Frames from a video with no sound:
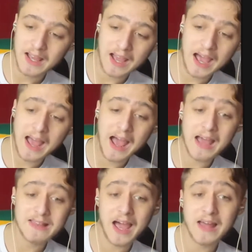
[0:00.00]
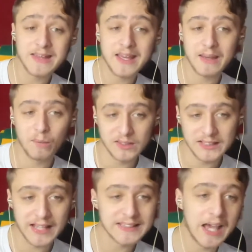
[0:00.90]
I think it will
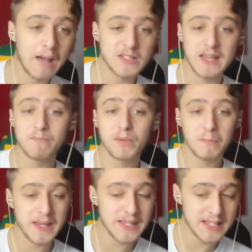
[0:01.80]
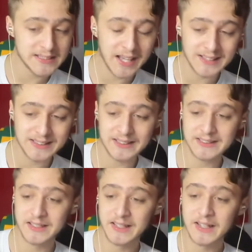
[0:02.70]
take time to implement these
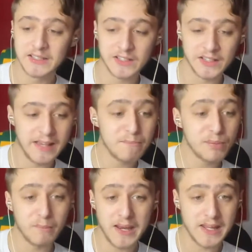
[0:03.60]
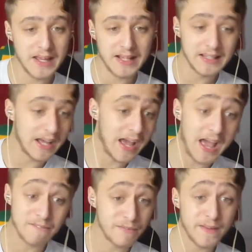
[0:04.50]
tactics, to implement
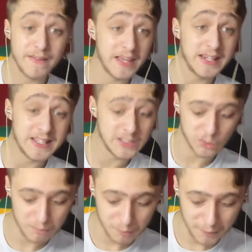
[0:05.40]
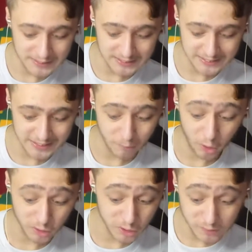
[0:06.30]
everything that he needs to implement to the team.
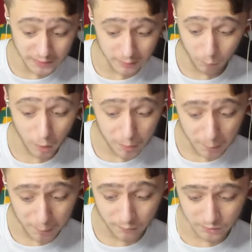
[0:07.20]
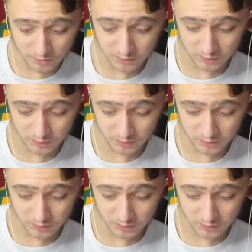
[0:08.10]
Or do you think there will be a bounce?